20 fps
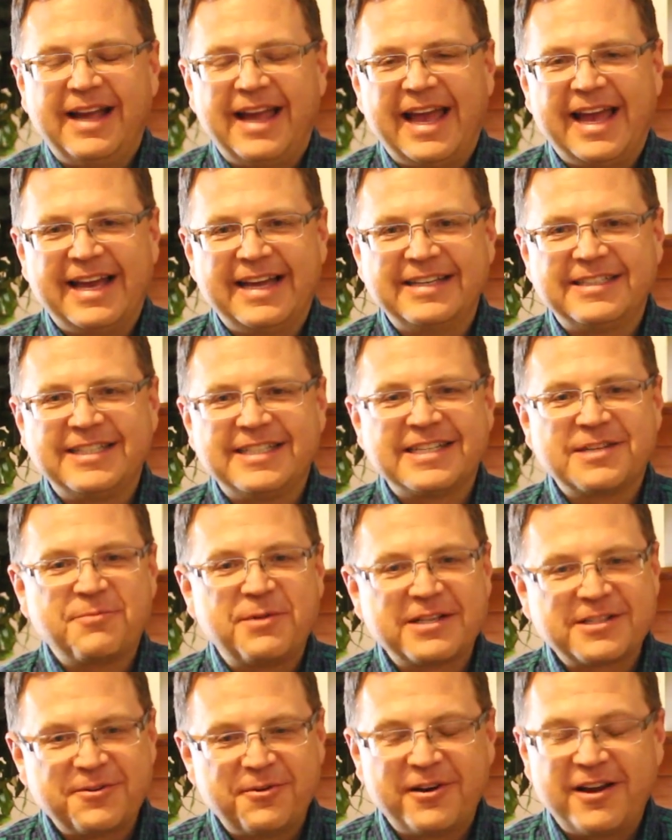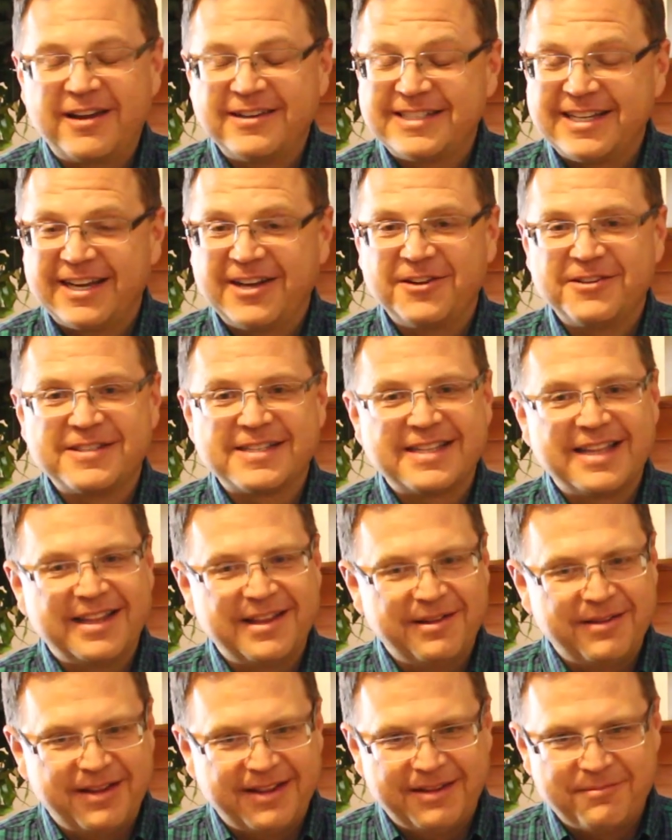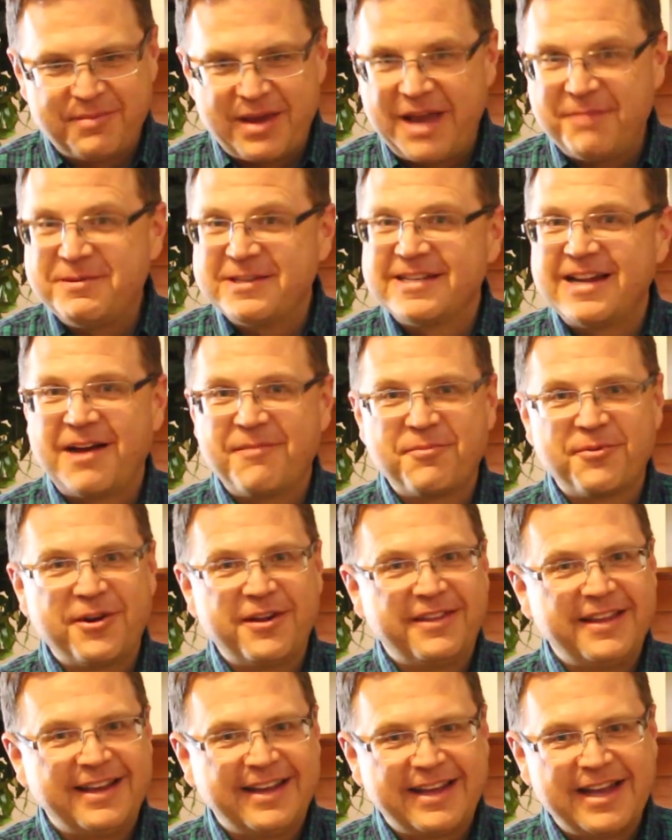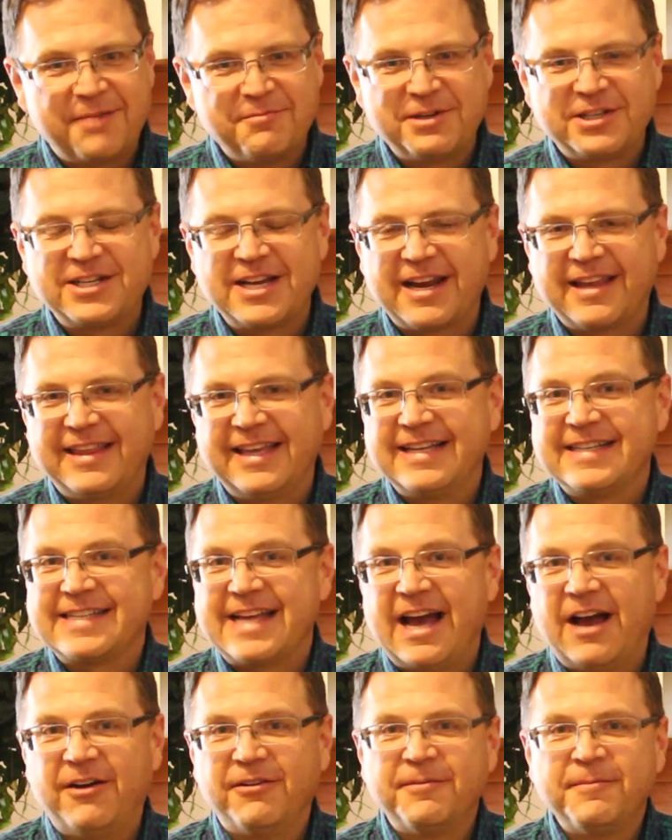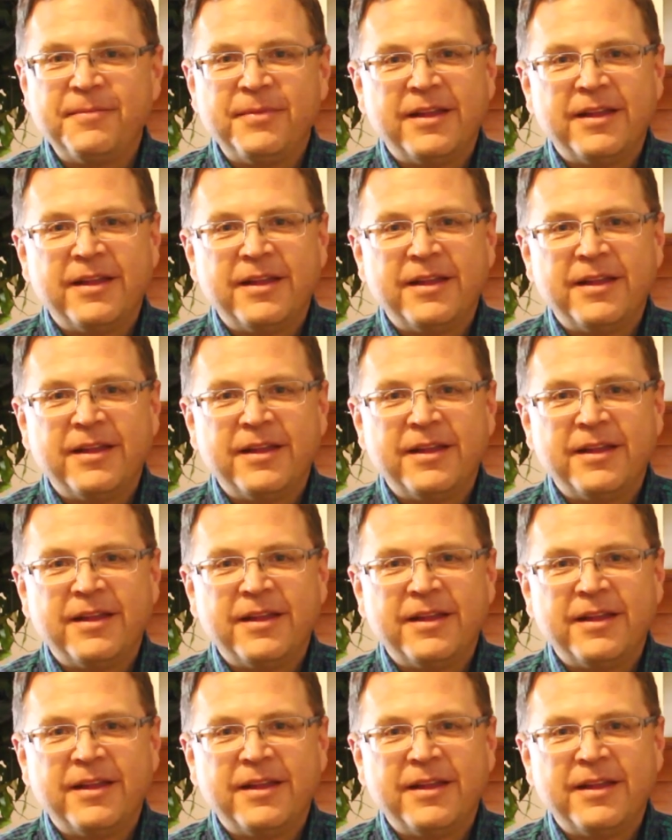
And she said, "What's going on?" She goes, "The baby's not breathing, come and check things out."